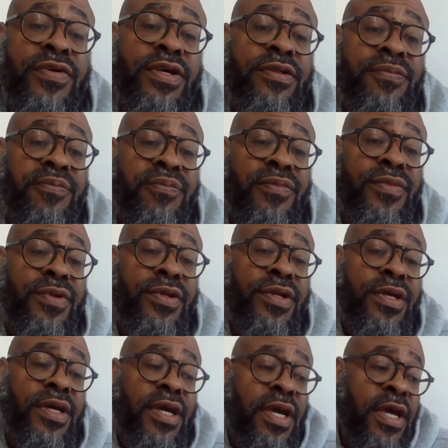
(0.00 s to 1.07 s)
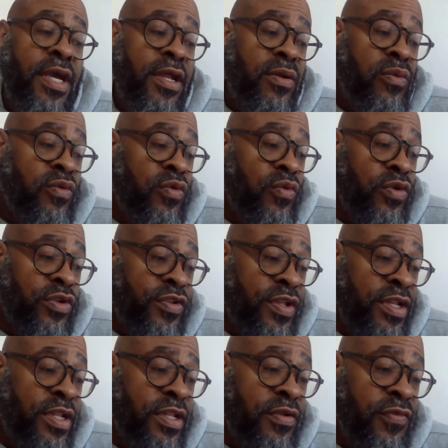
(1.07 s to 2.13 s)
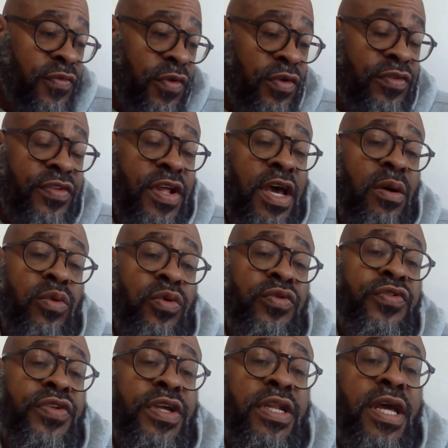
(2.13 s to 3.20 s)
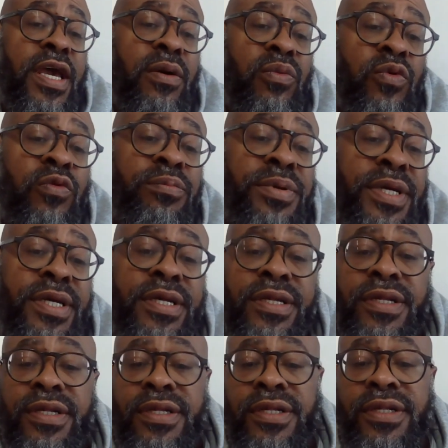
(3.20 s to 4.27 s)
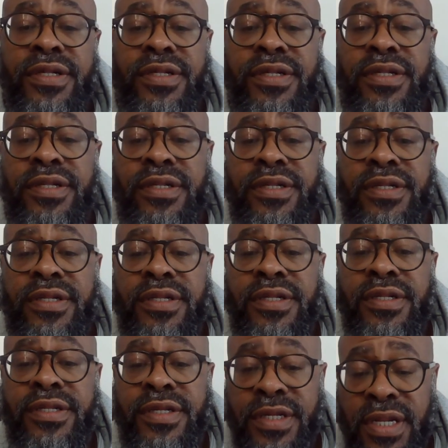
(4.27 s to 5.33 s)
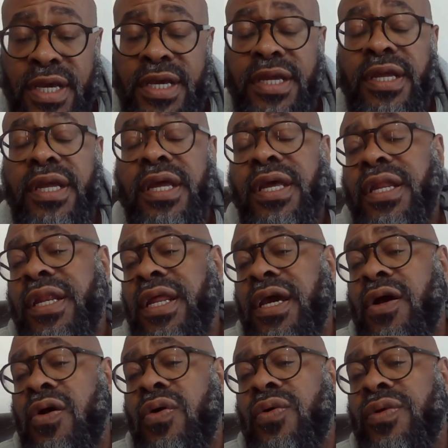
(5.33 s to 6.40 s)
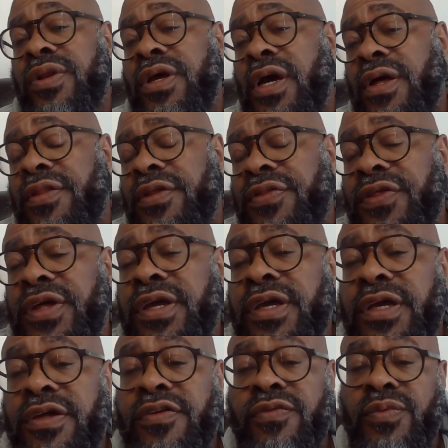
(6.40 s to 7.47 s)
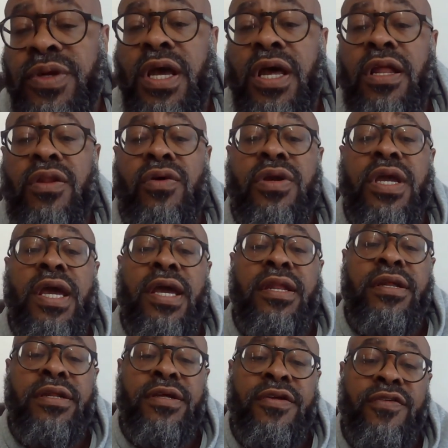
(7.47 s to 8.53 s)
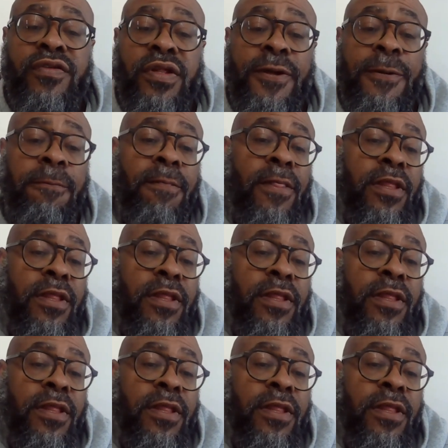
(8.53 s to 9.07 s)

end. And to, the first time we'll see that will be tonight. Now, the other thing is we gotta look at it is like,